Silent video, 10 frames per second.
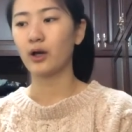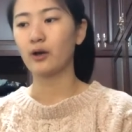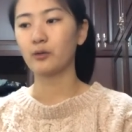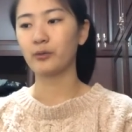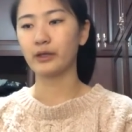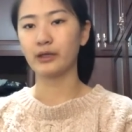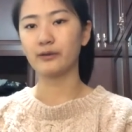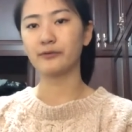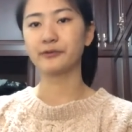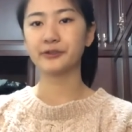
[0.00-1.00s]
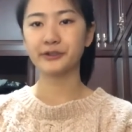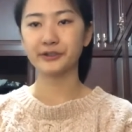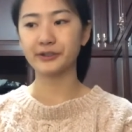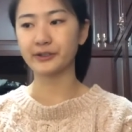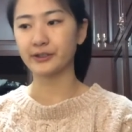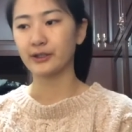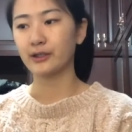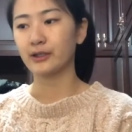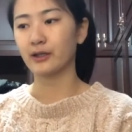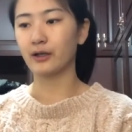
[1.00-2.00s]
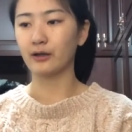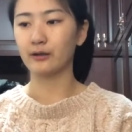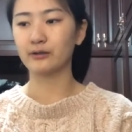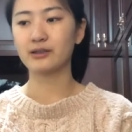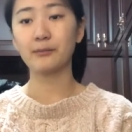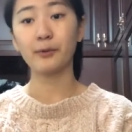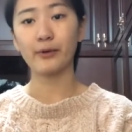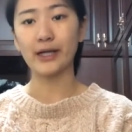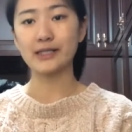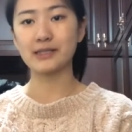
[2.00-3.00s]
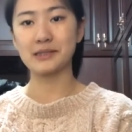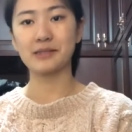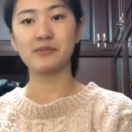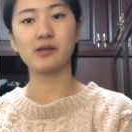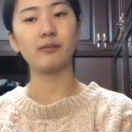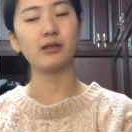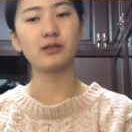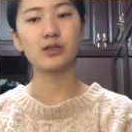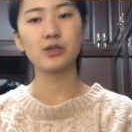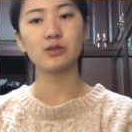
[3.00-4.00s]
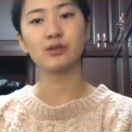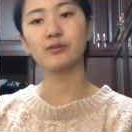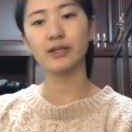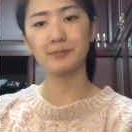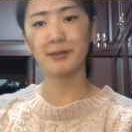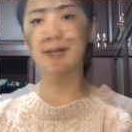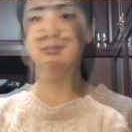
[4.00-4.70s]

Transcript: we further summarize the symptom into three patterns.